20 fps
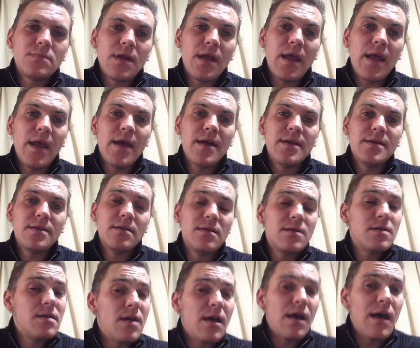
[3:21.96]
and
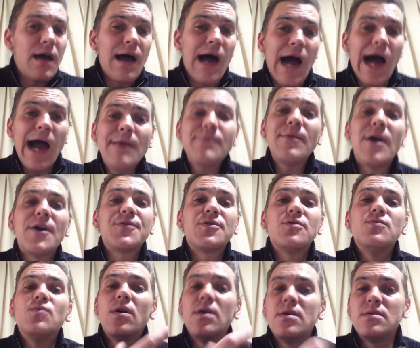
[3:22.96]
I'm not the
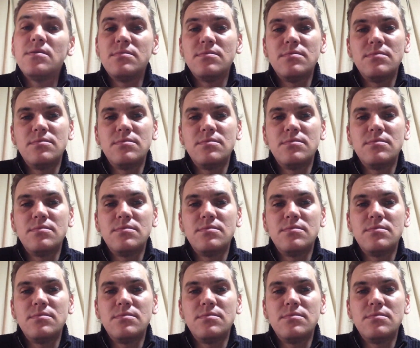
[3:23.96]
one